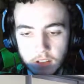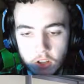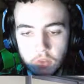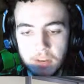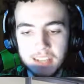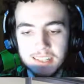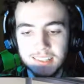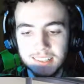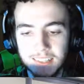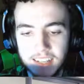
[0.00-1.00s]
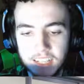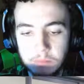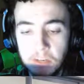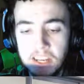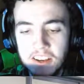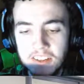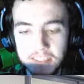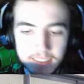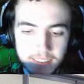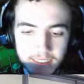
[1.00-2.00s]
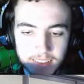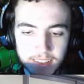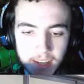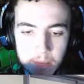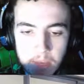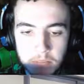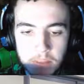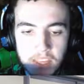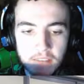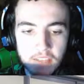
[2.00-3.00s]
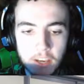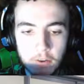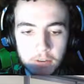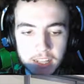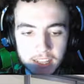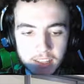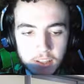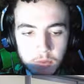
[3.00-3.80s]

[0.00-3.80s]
Alright. It's pretty good. It makes me think of Sayori, like the